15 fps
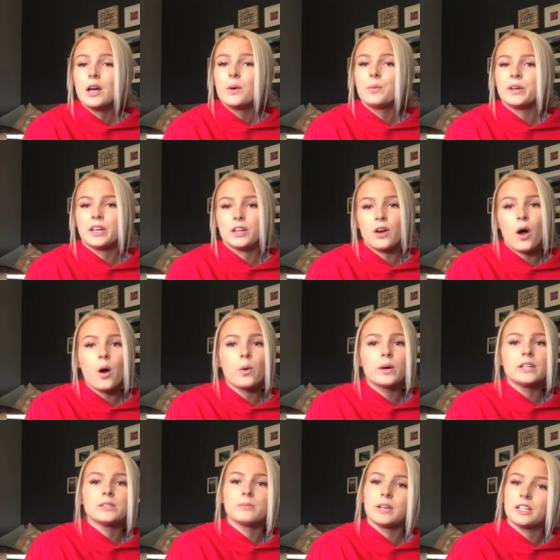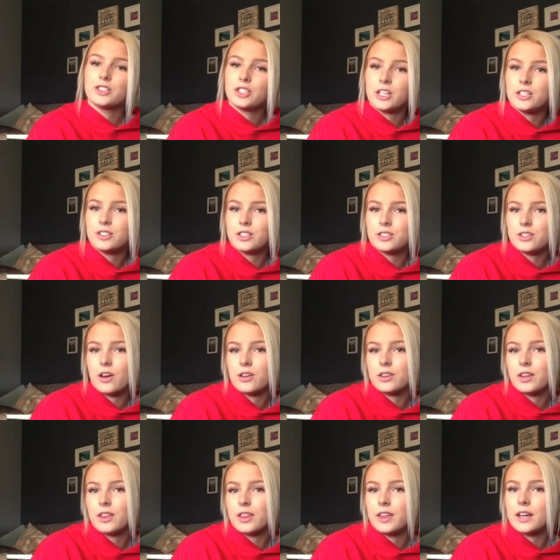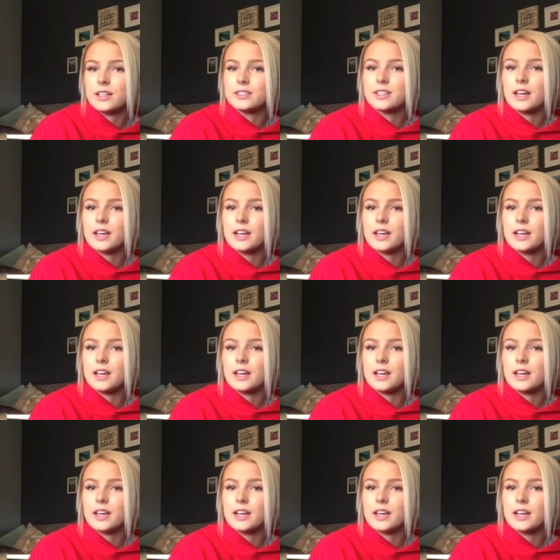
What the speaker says: We can always make changes on the things